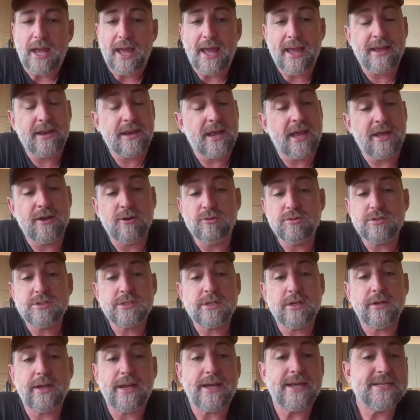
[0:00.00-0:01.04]
And
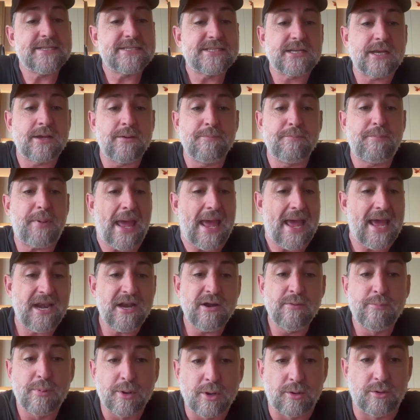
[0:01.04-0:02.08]
also, it's
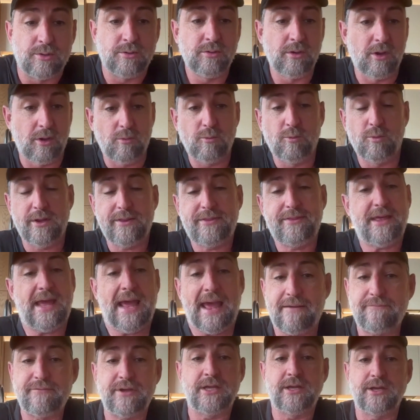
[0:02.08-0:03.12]
compatible with
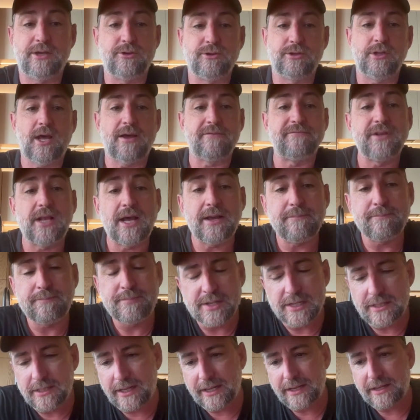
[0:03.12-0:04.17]
having a good life.
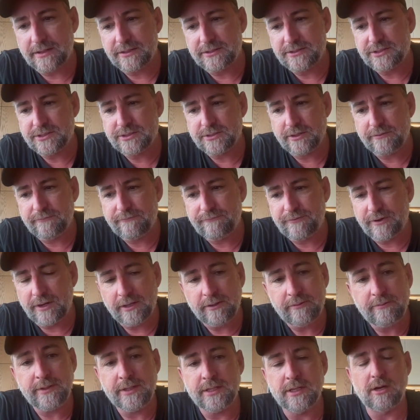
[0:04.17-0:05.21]
But sort of
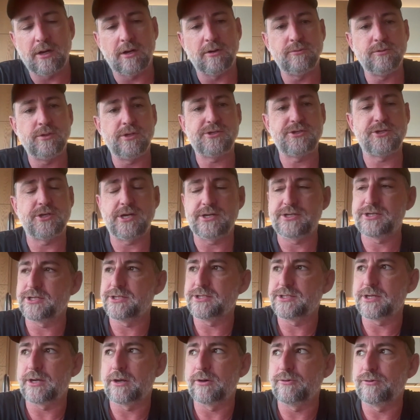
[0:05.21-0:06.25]
following older
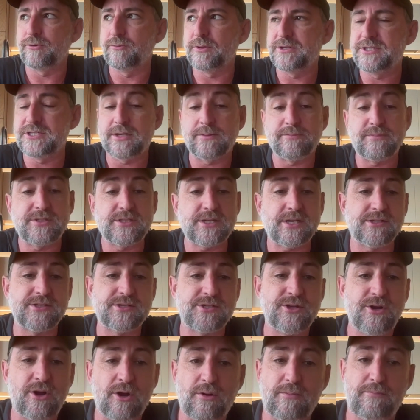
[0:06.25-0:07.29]
traditions and older wisdom does
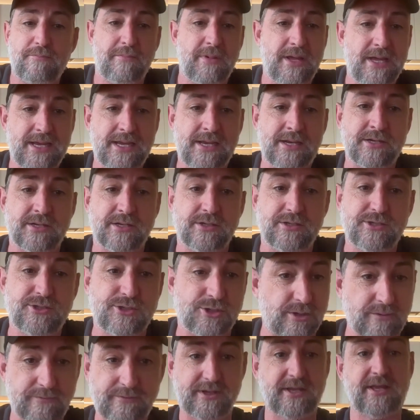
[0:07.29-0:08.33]
not mean
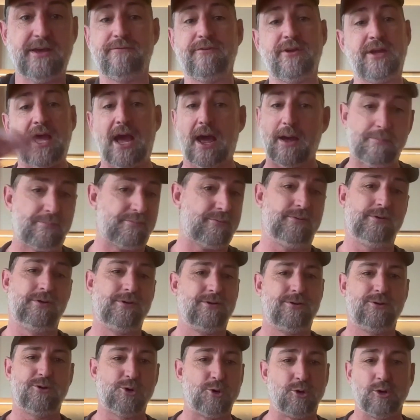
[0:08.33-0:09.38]
sort of giving up
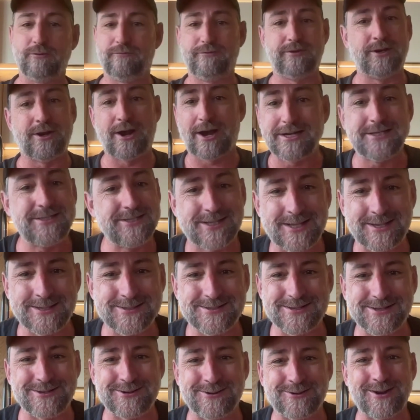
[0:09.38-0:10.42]
all of the nice
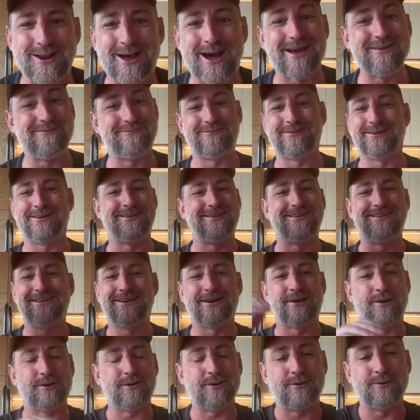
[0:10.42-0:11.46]
things in your life and
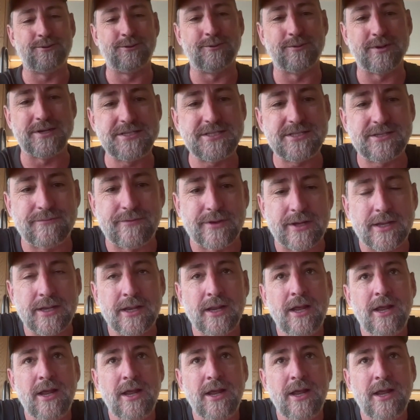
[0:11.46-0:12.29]
all the rest of it.